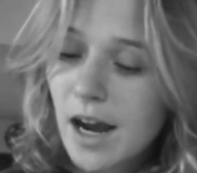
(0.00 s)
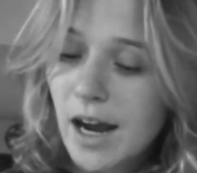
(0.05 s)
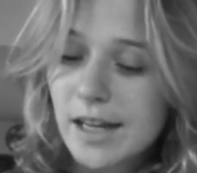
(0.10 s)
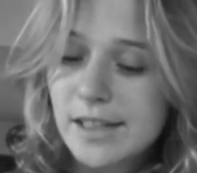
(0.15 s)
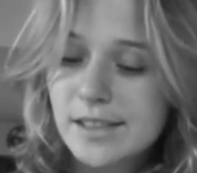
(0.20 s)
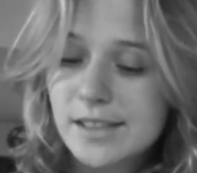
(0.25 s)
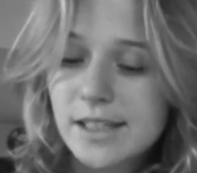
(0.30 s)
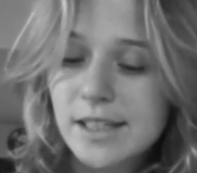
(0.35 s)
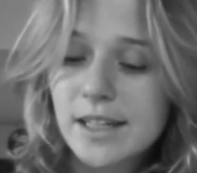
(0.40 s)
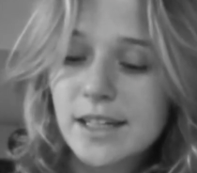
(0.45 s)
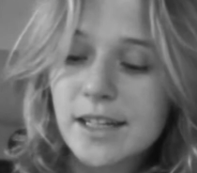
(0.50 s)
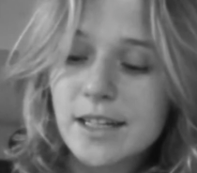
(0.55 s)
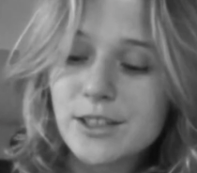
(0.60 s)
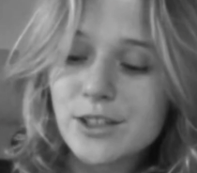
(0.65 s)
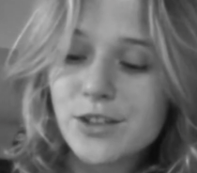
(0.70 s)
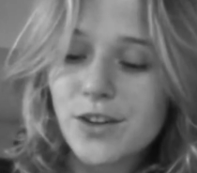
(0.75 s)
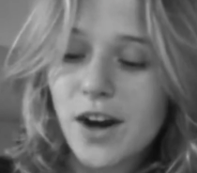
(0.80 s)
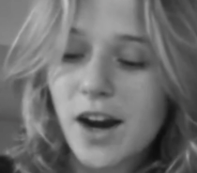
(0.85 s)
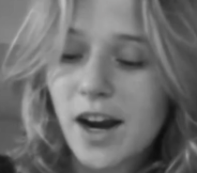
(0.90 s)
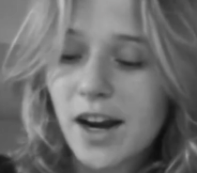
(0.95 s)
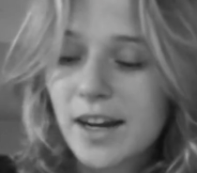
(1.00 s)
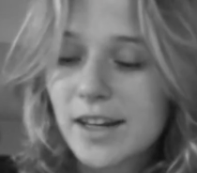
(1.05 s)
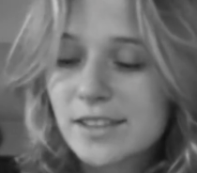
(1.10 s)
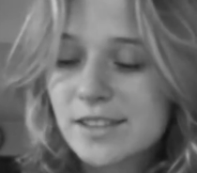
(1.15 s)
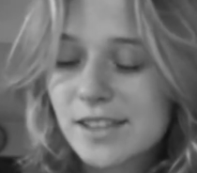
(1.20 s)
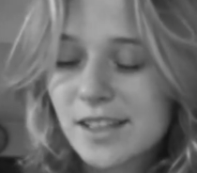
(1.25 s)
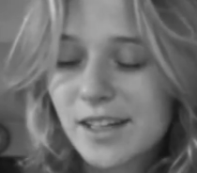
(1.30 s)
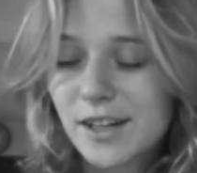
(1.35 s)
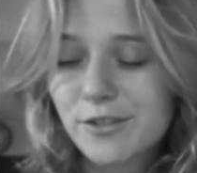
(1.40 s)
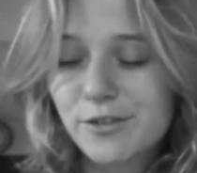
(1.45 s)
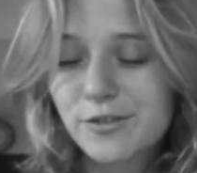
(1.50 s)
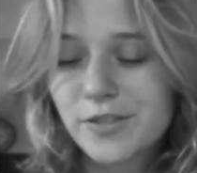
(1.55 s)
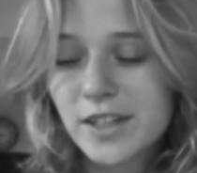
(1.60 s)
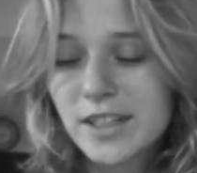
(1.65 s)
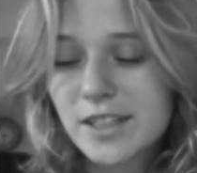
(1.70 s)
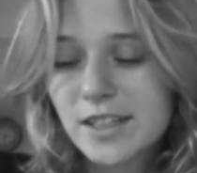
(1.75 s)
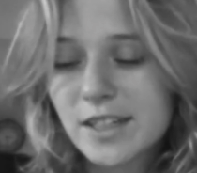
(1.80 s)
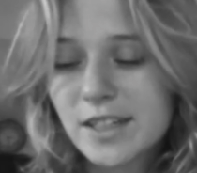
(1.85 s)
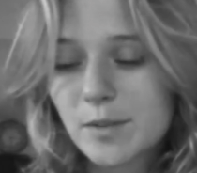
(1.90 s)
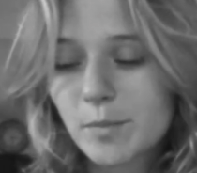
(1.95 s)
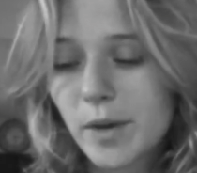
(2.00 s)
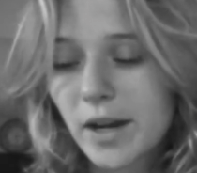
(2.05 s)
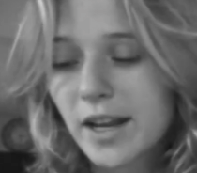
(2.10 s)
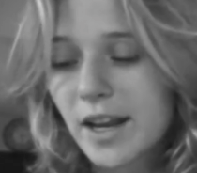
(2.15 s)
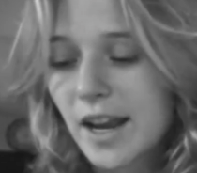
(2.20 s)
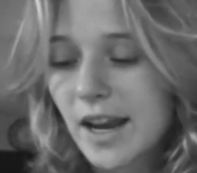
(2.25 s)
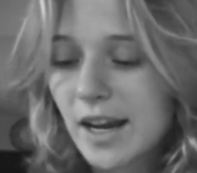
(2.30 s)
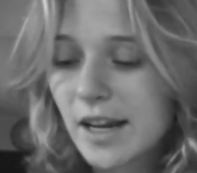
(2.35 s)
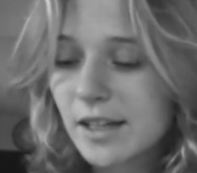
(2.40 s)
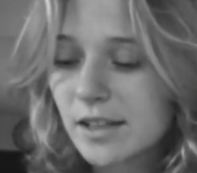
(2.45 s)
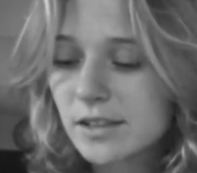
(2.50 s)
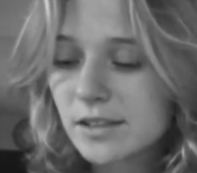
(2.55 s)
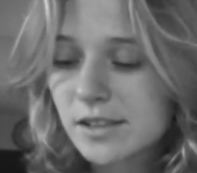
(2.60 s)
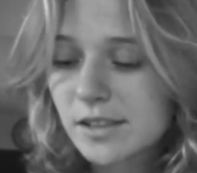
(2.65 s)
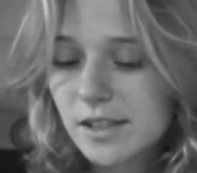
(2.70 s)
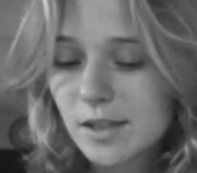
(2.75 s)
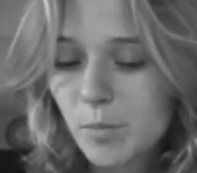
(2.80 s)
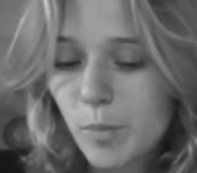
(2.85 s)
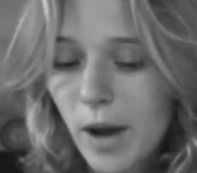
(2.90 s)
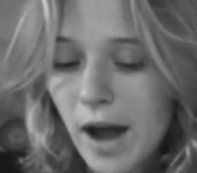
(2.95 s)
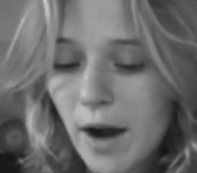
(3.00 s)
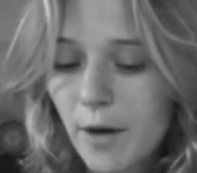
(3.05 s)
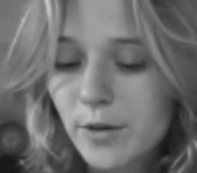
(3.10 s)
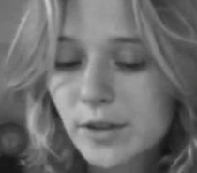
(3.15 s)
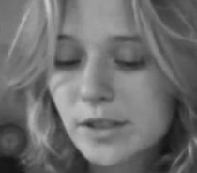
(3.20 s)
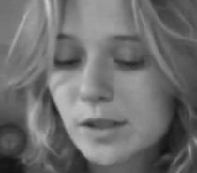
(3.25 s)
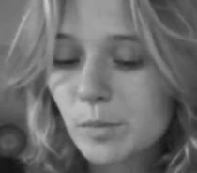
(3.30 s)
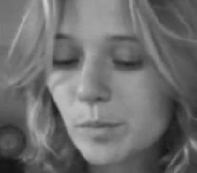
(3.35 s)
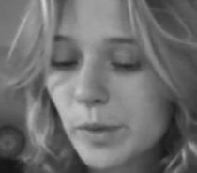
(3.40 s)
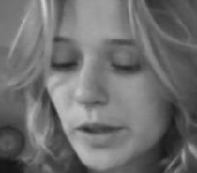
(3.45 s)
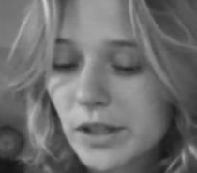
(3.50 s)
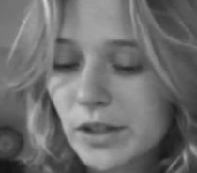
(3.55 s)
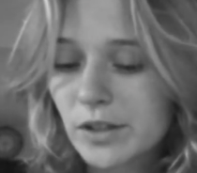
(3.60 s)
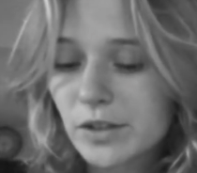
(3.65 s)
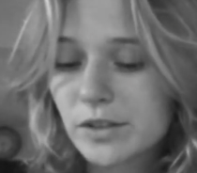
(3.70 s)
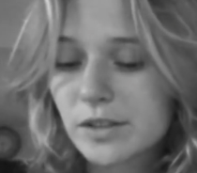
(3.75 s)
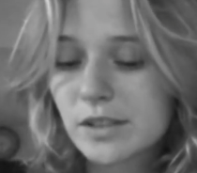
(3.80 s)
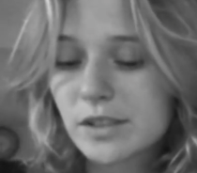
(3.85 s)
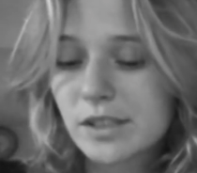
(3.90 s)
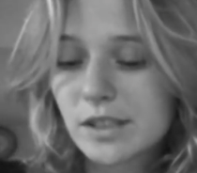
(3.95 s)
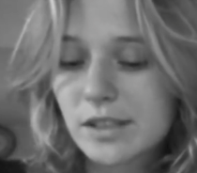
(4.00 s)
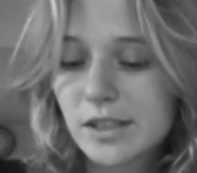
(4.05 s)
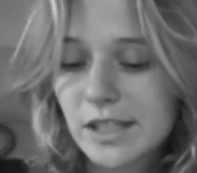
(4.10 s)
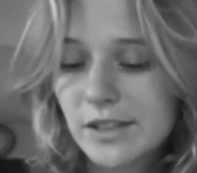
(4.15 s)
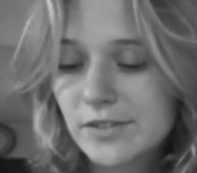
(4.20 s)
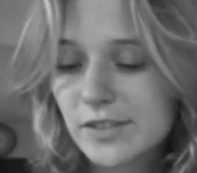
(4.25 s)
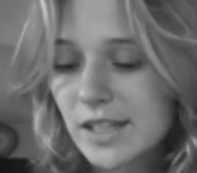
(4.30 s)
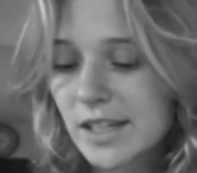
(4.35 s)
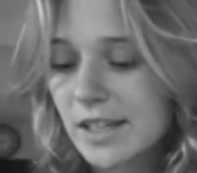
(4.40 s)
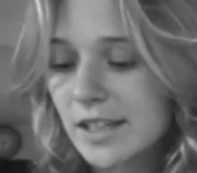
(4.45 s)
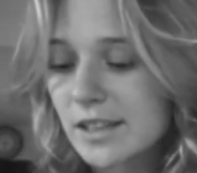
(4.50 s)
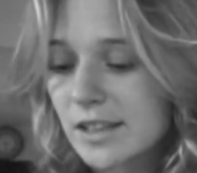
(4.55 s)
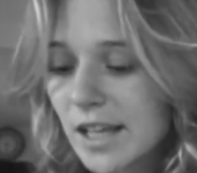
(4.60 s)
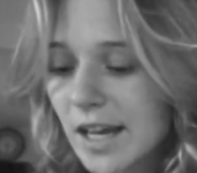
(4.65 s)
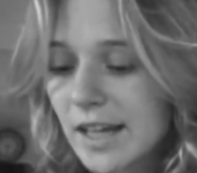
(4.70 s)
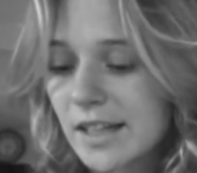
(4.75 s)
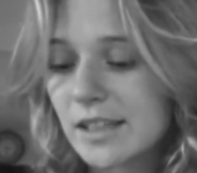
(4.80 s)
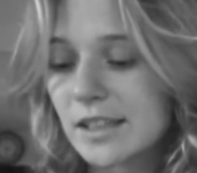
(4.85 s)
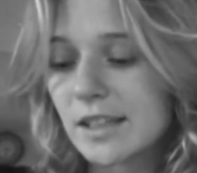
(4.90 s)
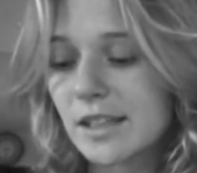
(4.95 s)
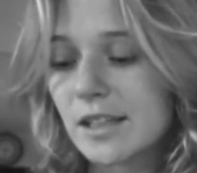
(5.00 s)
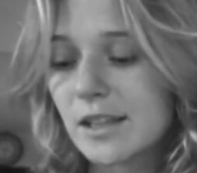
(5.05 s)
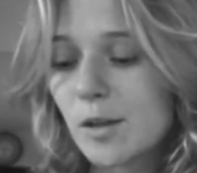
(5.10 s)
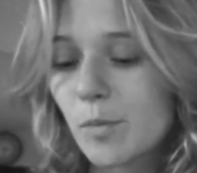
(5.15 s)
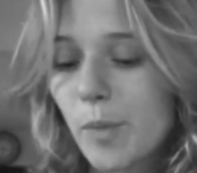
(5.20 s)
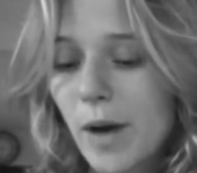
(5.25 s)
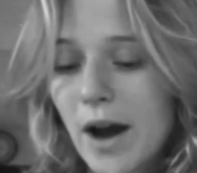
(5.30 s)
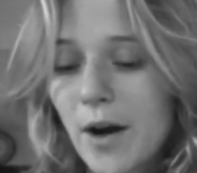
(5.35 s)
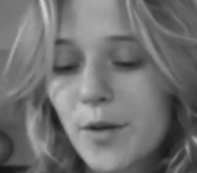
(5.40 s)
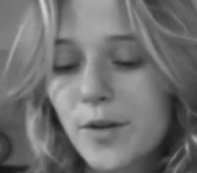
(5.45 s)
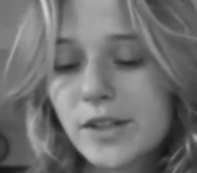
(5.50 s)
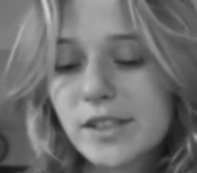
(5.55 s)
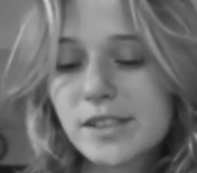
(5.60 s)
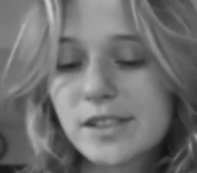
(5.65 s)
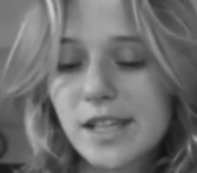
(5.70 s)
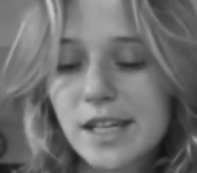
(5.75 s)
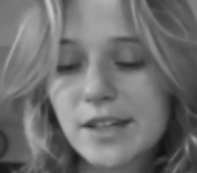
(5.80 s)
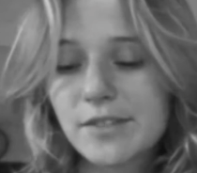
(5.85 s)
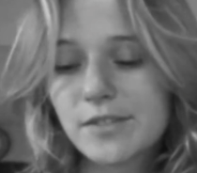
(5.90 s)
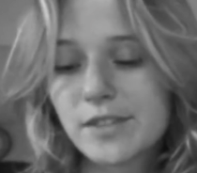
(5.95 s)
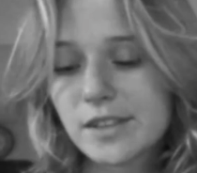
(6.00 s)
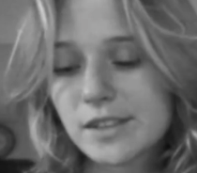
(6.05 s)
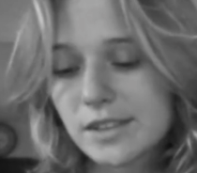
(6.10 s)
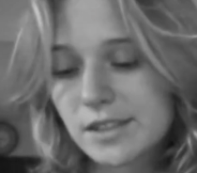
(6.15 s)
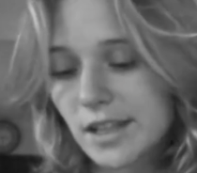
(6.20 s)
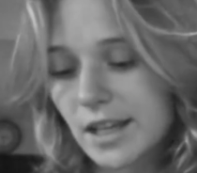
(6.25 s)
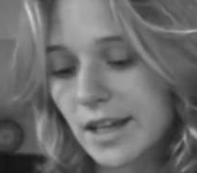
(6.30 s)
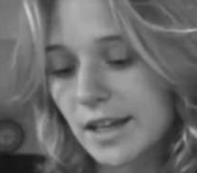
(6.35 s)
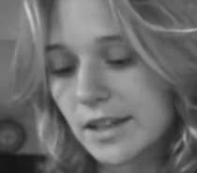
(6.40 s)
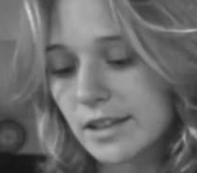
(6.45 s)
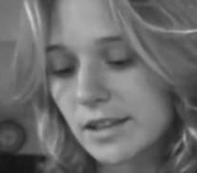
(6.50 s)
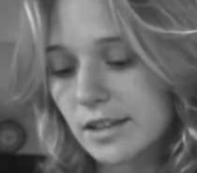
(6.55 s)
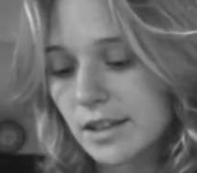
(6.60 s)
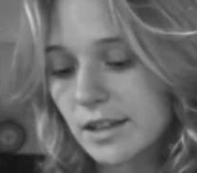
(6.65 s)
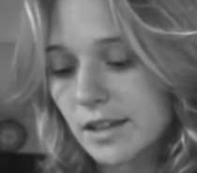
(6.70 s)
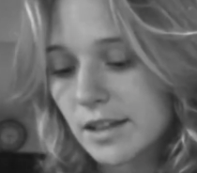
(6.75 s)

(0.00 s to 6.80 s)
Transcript: I see it in your eyes and I feel it in my hands. The power to build, to lift and enlighten, the power to save this land.